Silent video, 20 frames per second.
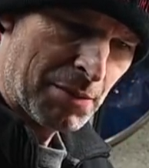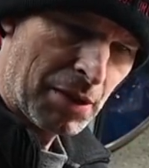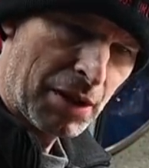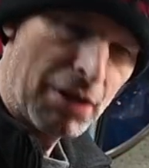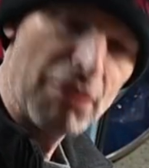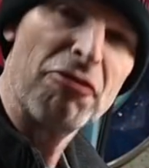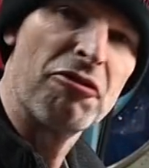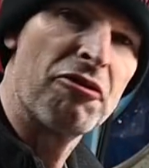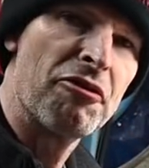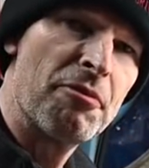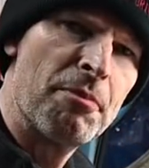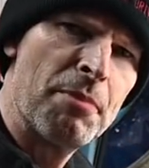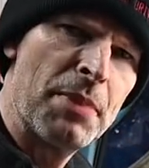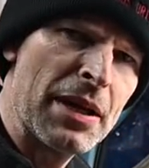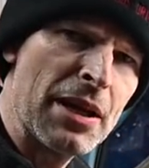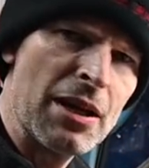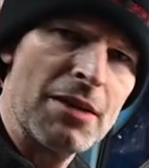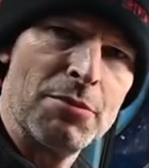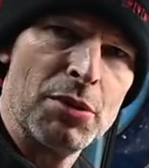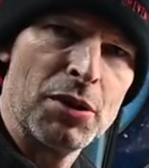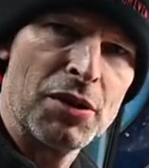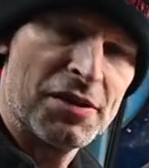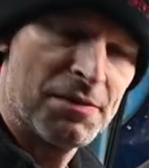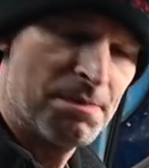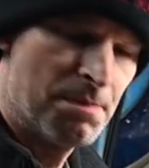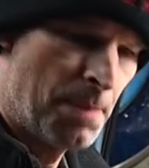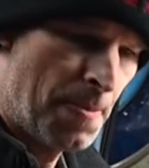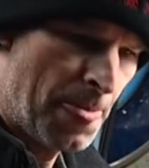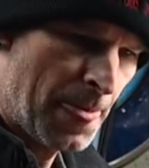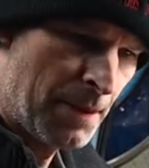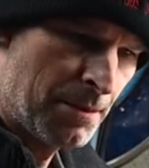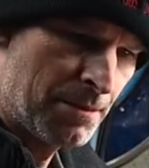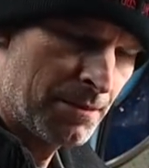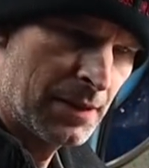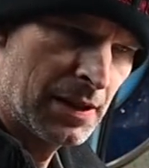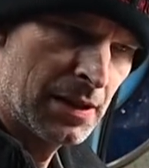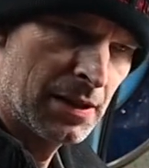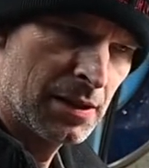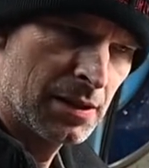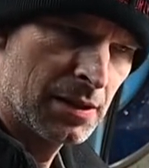below, P O Box,
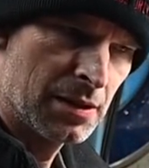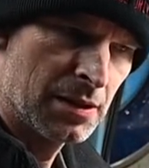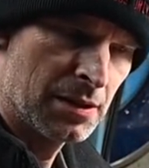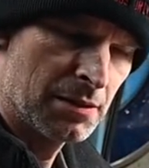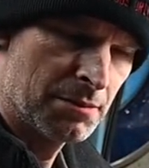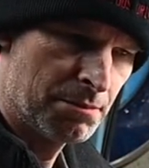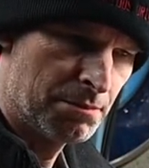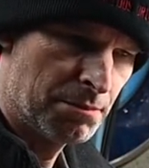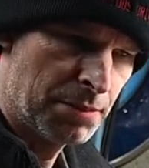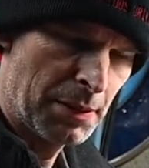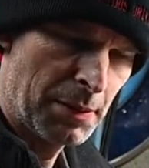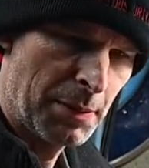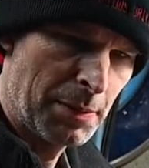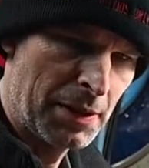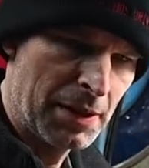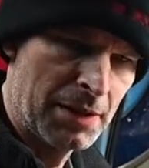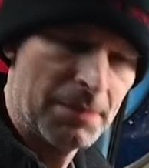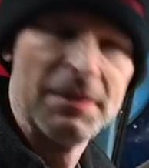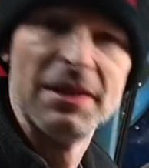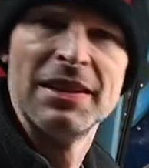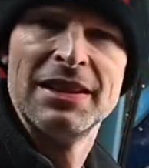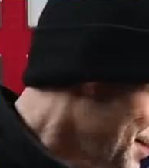uh, blah, blah, blah.